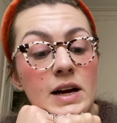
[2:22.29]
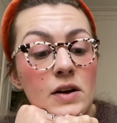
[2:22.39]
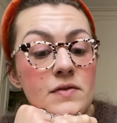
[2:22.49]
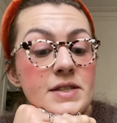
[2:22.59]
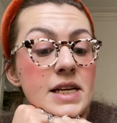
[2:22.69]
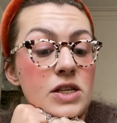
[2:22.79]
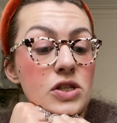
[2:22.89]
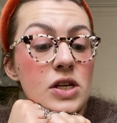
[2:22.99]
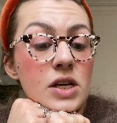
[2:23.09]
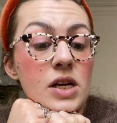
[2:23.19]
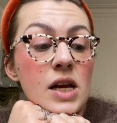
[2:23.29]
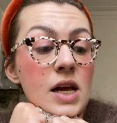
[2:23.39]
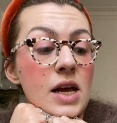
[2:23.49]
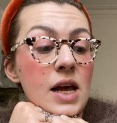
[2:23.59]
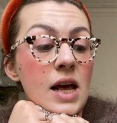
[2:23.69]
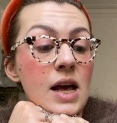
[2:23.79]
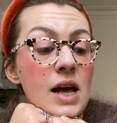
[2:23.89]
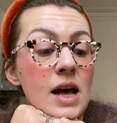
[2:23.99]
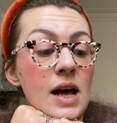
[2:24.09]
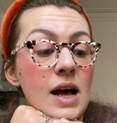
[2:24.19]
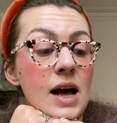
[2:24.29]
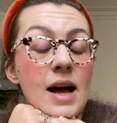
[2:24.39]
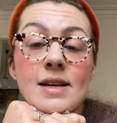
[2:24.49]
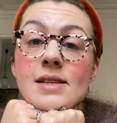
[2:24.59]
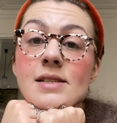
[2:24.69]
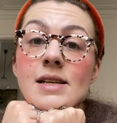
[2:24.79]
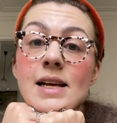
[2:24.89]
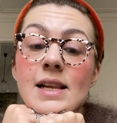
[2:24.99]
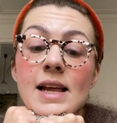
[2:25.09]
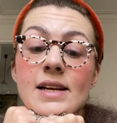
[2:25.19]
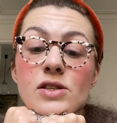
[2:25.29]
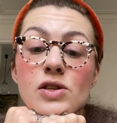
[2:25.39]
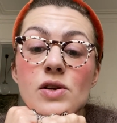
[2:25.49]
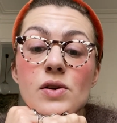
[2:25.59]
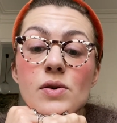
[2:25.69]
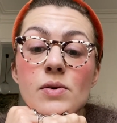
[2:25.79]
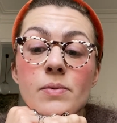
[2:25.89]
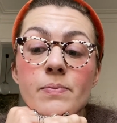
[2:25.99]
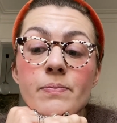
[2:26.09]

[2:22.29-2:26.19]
conversation and it led to